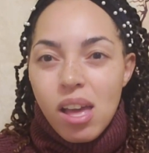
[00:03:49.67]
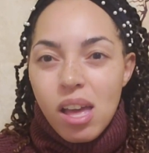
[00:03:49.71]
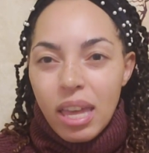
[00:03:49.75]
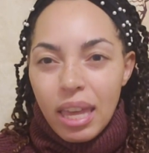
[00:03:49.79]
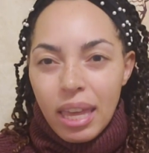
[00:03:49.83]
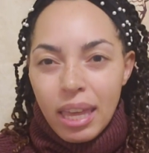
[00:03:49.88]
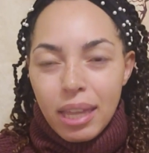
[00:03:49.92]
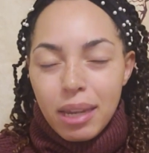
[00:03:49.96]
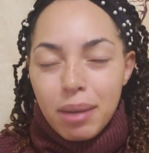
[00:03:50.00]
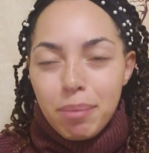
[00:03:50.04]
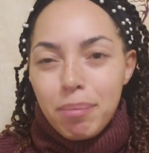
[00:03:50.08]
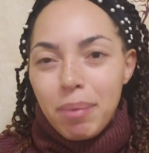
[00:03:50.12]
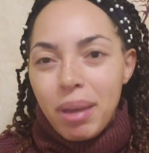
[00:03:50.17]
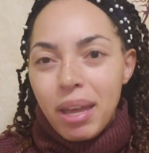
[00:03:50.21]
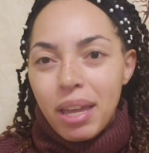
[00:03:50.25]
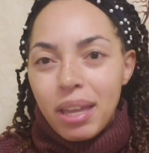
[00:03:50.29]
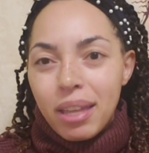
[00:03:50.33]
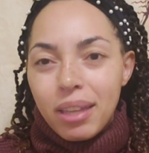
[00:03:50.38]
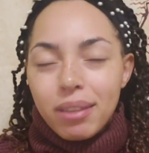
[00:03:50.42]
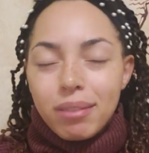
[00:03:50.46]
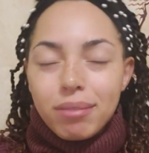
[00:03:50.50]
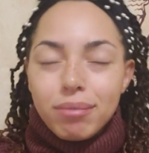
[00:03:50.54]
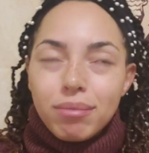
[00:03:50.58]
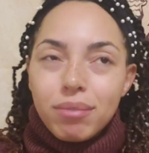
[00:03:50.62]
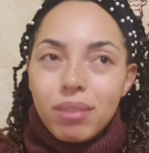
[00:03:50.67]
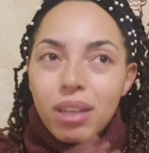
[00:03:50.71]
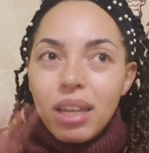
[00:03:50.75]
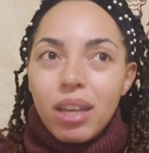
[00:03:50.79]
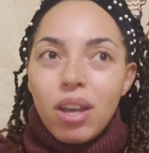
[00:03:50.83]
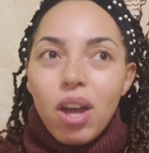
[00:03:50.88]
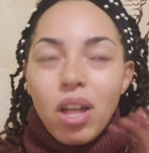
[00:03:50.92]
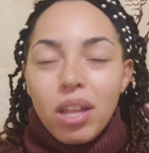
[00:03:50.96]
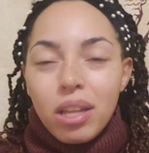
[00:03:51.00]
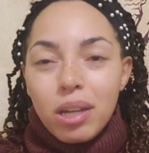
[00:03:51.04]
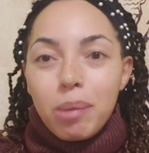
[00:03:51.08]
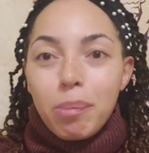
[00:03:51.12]
I
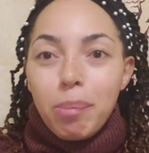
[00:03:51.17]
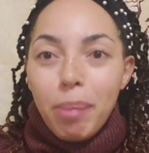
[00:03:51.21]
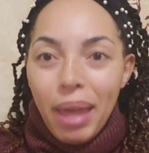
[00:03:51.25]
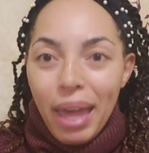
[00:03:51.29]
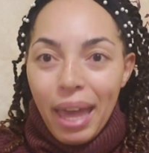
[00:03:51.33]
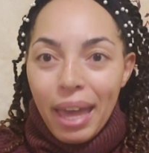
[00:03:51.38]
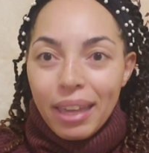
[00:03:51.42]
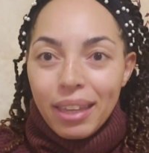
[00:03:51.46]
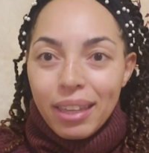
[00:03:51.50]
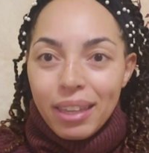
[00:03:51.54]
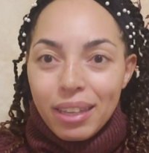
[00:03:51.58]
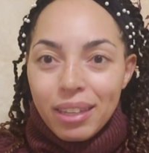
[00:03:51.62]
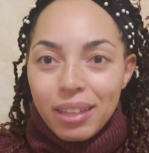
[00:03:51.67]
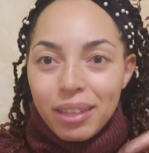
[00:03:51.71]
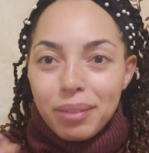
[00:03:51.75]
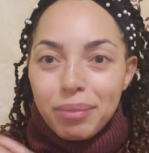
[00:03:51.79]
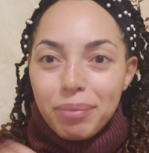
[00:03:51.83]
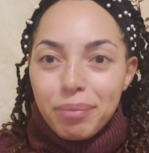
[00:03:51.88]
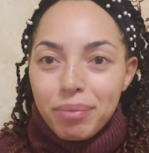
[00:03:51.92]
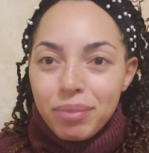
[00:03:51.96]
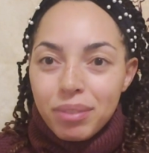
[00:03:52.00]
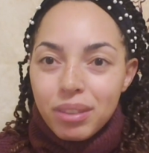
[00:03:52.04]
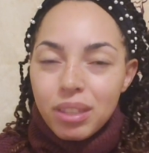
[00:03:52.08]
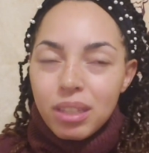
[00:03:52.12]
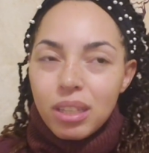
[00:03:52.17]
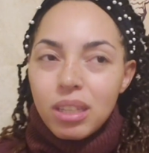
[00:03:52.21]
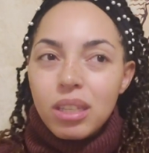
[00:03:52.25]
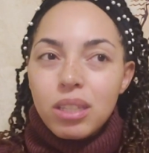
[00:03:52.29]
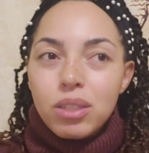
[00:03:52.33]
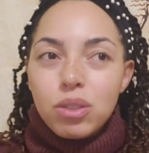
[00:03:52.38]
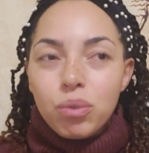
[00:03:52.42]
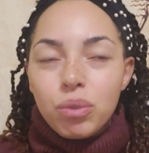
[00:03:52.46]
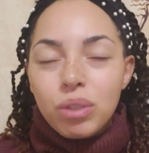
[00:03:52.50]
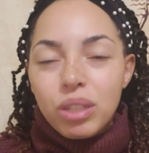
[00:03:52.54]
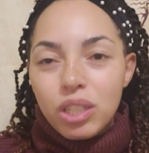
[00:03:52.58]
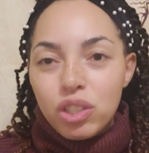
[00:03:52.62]
call it a packet.
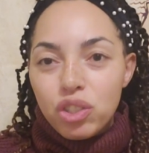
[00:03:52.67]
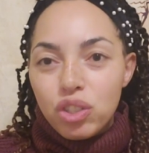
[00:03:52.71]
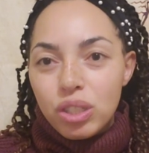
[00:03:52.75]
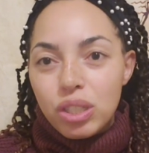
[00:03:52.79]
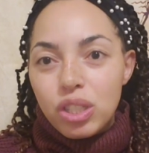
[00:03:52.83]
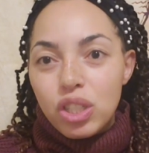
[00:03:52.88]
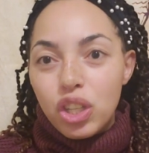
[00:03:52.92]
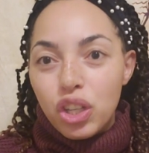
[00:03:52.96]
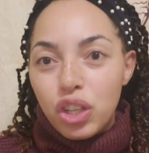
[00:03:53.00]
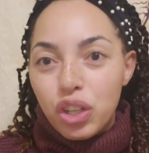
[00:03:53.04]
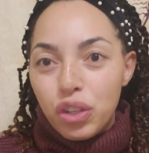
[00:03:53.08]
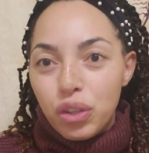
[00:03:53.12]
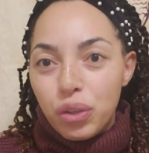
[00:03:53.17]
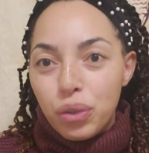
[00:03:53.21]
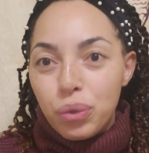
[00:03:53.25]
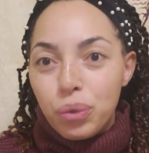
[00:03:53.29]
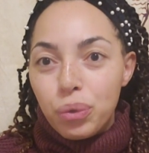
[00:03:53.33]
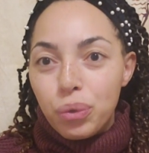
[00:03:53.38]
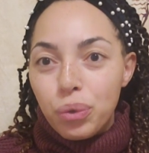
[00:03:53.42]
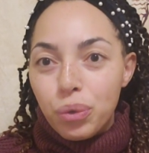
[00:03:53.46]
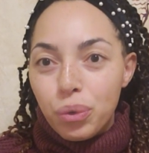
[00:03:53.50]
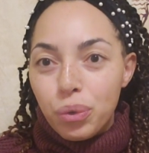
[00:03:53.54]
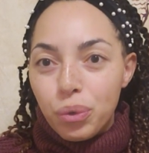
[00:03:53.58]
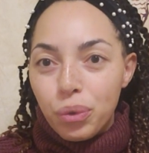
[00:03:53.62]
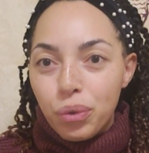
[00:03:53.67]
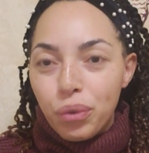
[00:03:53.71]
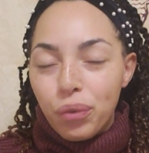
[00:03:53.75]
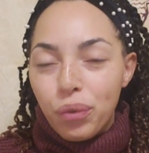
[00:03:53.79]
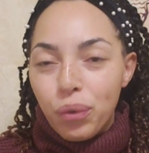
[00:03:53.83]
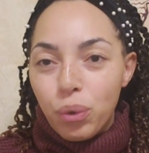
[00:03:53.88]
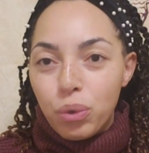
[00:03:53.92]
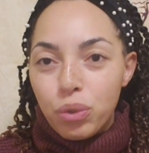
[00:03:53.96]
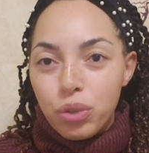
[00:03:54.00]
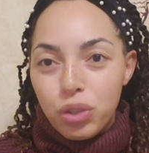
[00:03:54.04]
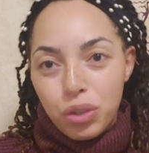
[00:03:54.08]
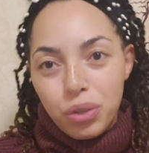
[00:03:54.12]
It's really just a Google
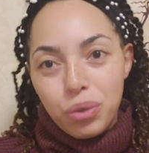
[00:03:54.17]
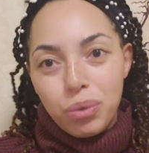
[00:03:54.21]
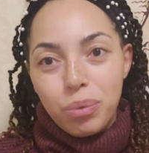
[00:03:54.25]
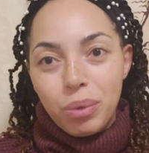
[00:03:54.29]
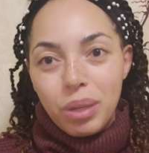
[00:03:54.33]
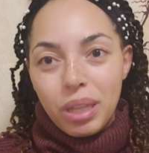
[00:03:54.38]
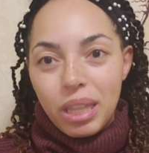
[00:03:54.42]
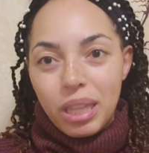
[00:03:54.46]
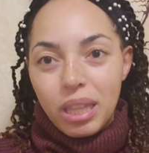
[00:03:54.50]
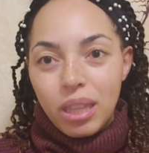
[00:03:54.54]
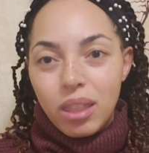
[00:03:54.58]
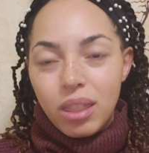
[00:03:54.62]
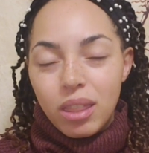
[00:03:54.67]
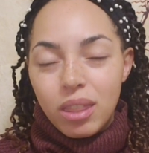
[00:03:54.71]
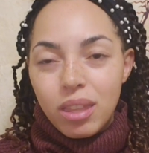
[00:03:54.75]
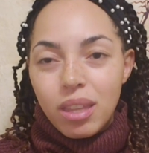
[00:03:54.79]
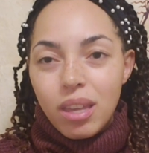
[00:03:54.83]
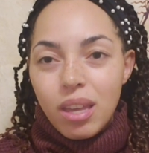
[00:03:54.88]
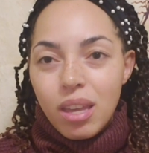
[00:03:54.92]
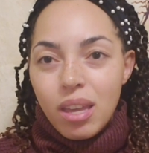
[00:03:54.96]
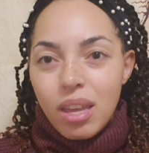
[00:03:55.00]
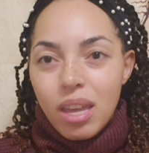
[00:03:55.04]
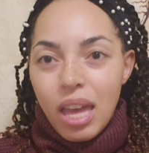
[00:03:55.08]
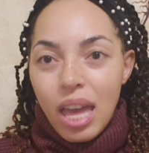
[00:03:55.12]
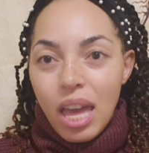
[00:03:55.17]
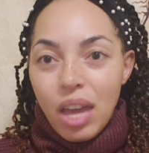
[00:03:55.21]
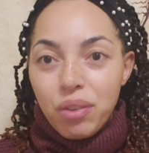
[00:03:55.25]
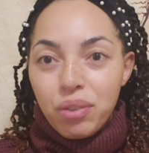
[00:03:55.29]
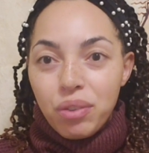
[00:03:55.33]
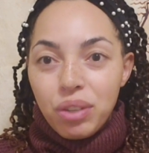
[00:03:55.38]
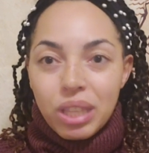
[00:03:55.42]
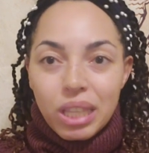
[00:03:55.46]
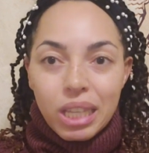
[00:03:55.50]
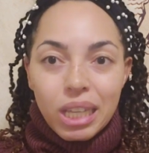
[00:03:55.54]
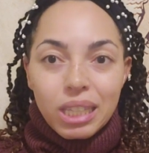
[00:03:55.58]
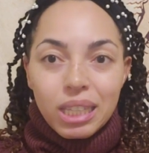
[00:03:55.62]
folder with
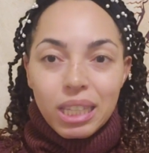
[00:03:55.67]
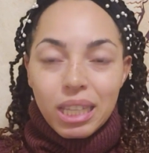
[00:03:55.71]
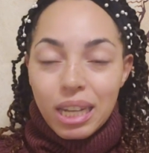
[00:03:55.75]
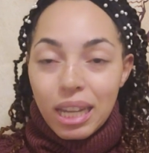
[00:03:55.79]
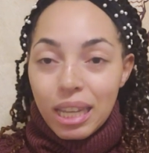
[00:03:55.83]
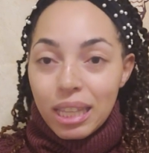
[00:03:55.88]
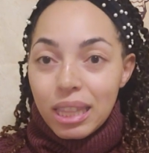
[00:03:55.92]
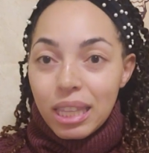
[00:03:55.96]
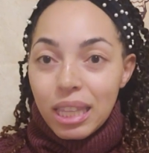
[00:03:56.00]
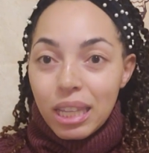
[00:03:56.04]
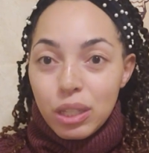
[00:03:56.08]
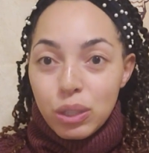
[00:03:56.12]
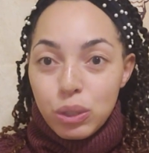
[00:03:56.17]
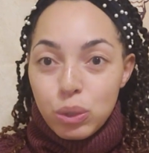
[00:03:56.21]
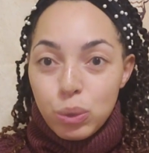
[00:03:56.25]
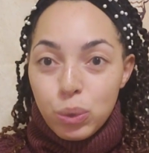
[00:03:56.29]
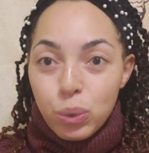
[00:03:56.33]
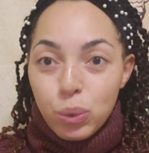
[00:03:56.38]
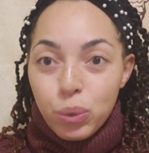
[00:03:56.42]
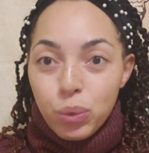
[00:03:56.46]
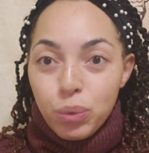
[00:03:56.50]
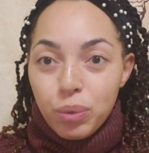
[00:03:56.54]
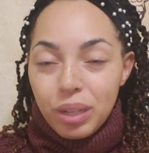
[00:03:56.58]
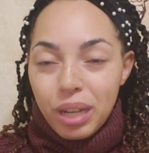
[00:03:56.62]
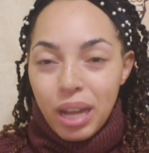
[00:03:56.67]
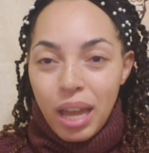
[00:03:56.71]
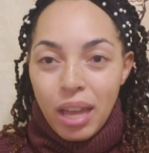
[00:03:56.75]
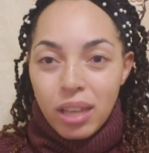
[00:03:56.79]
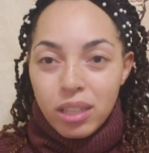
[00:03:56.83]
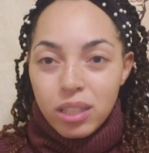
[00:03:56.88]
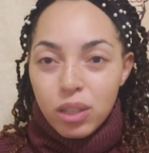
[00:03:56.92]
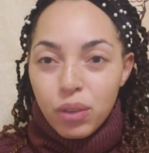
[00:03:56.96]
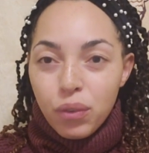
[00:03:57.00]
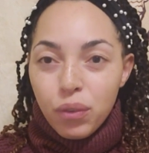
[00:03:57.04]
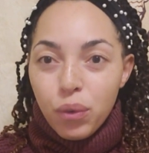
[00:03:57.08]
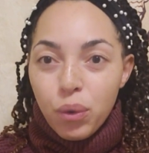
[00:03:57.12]
everything that I think a school would
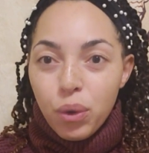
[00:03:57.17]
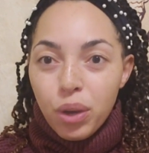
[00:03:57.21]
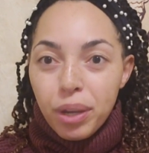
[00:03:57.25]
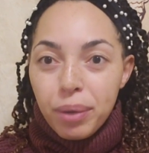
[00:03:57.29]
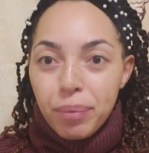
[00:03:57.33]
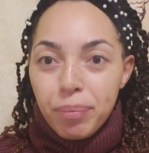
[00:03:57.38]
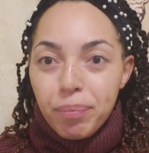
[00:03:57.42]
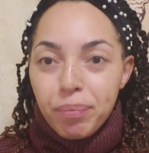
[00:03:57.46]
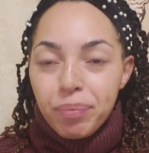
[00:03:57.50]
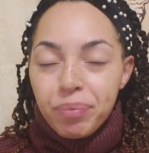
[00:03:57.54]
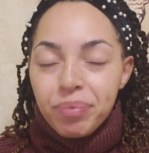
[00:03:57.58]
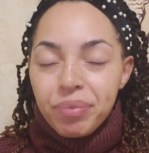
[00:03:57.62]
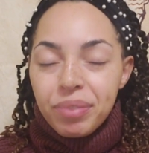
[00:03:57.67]
ask for.